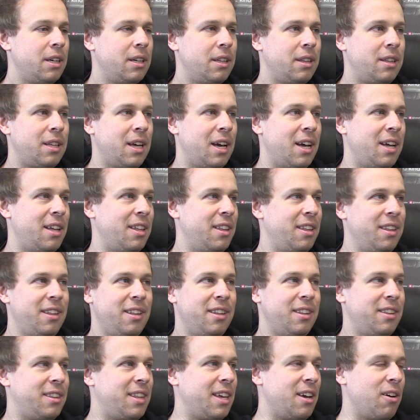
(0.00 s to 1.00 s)
that
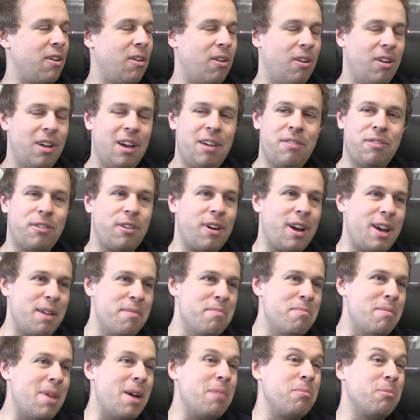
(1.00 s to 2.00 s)
they all have great
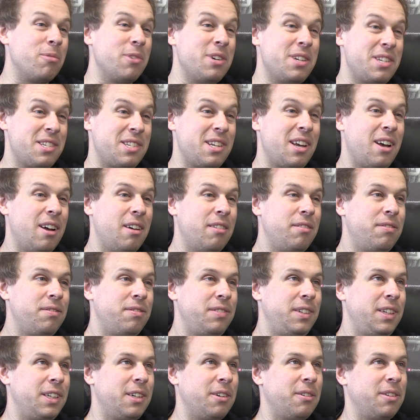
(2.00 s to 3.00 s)
memories of.
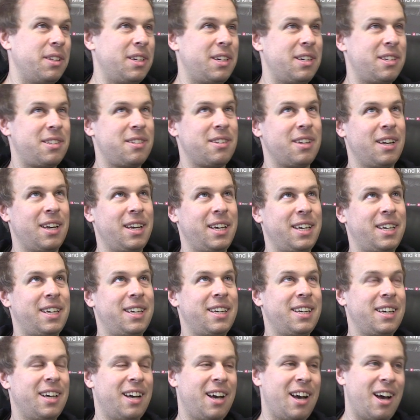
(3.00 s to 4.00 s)
That it's like,
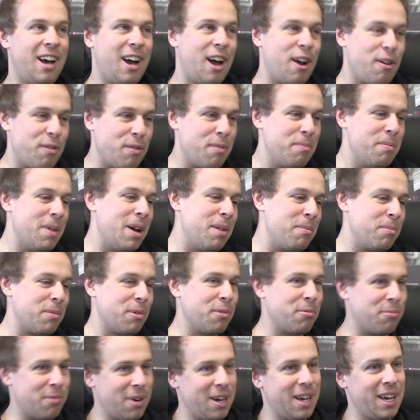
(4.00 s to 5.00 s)
I
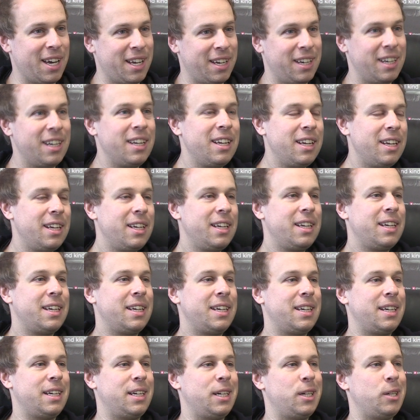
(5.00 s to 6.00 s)
remember when.
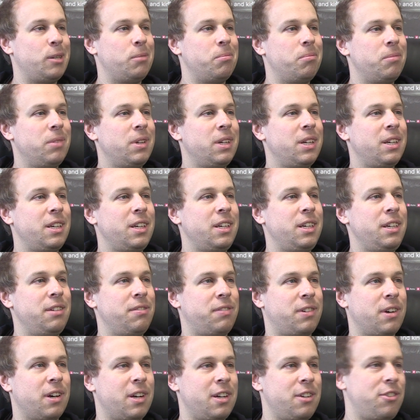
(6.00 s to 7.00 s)

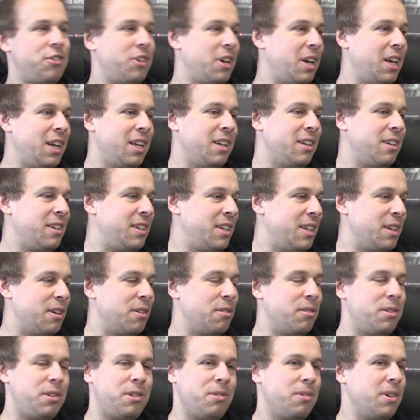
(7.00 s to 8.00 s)
You've got a chain,
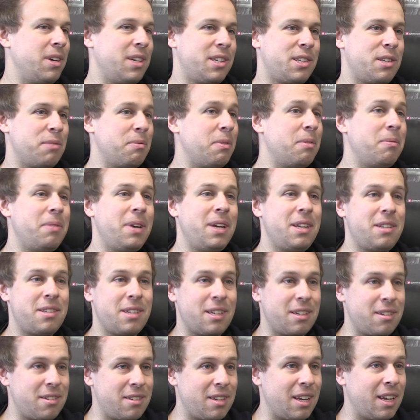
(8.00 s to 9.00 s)
doing some
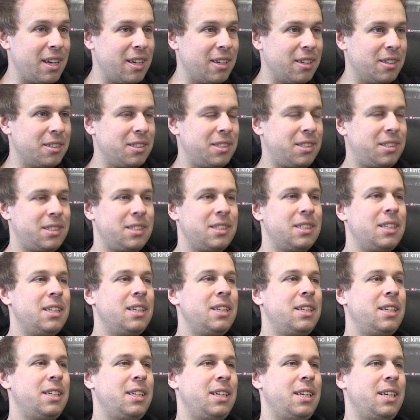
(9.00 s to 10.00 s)
amazing sales,
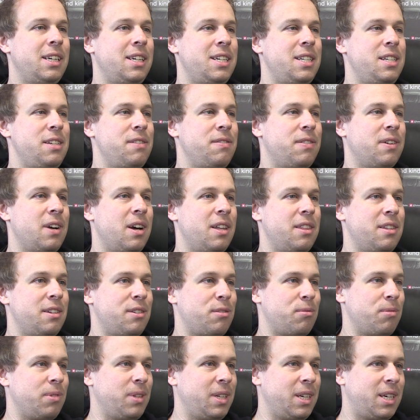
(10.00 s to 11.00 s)
and you've got
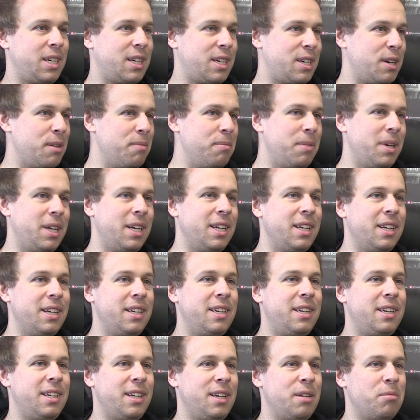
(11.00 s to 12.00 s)
this really
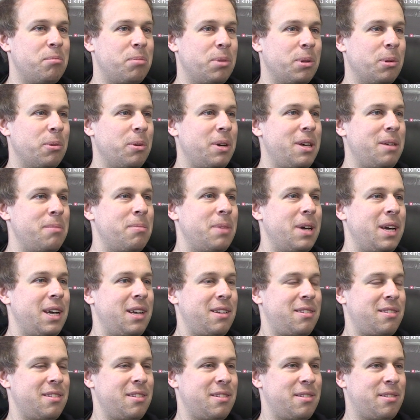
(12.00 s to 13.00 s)
committed employee
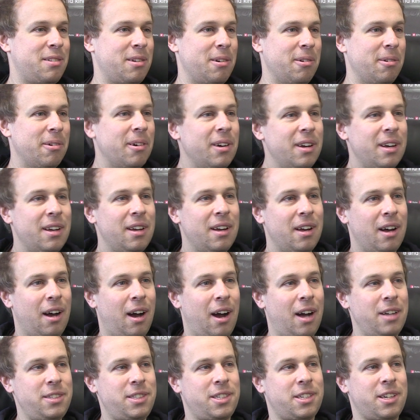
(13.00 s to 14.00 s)
base. And so
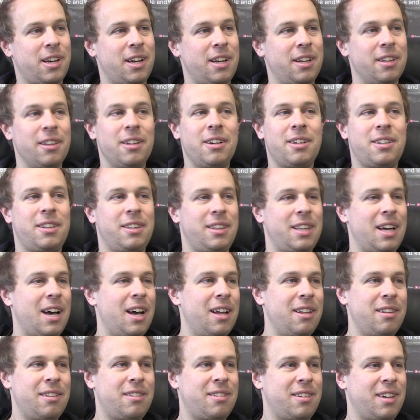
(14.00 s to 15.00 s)
I just kind of looked at
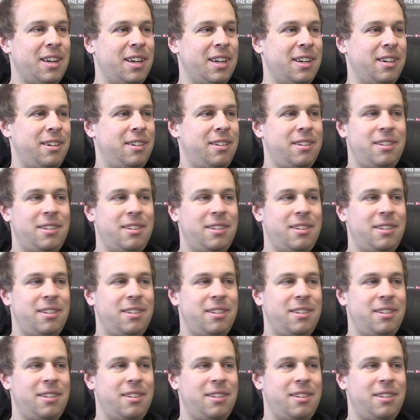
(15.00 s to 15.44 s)
that and said,